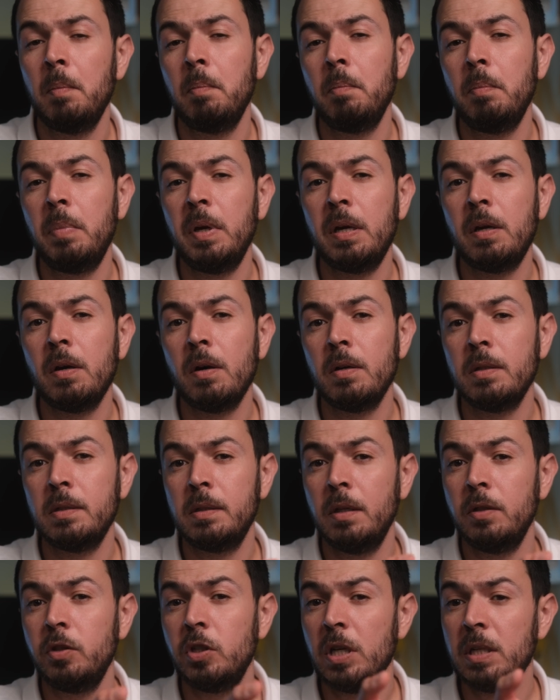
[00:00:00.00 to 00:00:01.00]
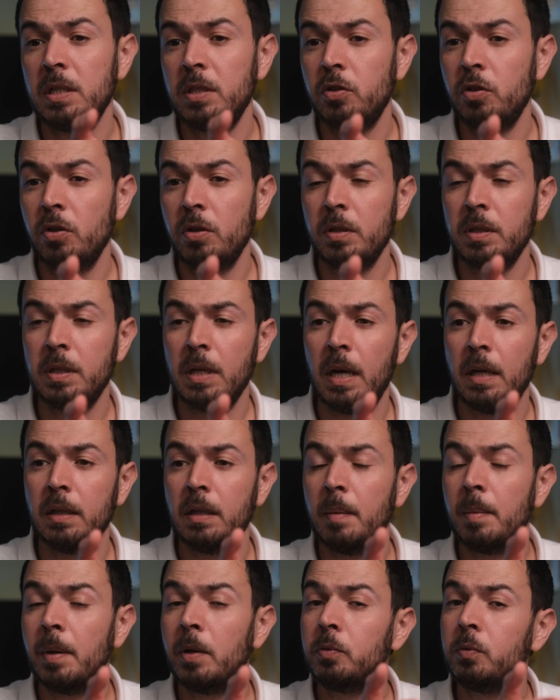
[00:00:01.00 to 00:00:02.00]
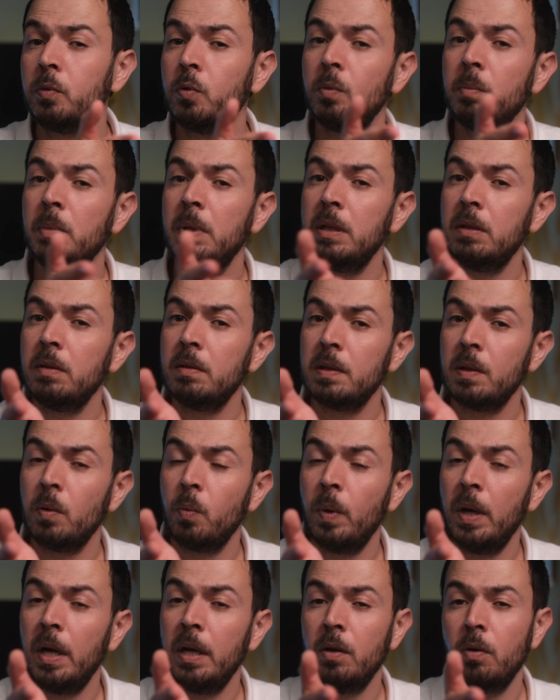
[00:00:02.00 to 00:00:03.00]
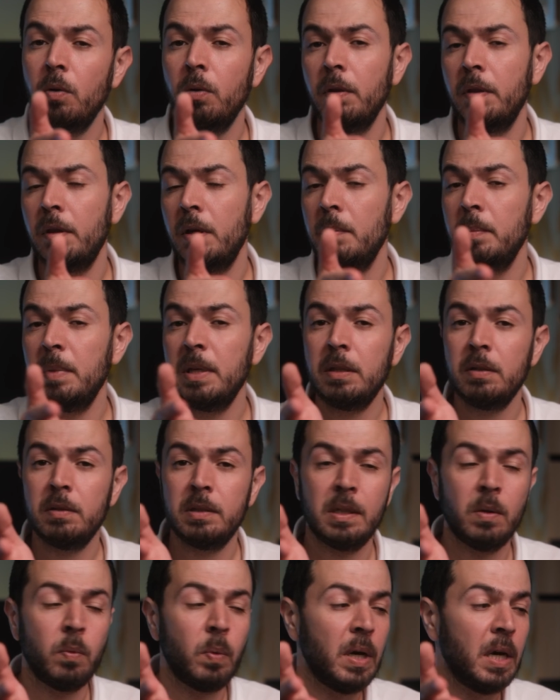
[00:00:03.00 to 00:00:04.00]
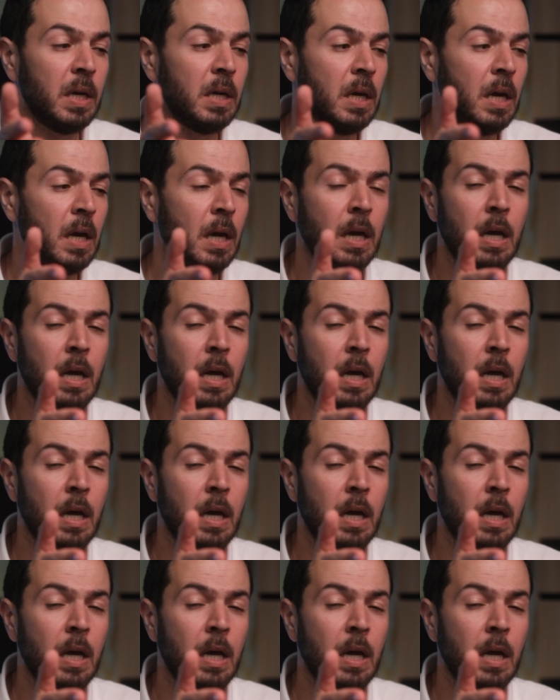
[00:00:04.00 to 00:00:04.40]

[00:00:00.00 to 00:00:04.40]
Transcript: because the gestures at about 2 meters away or 3 meters away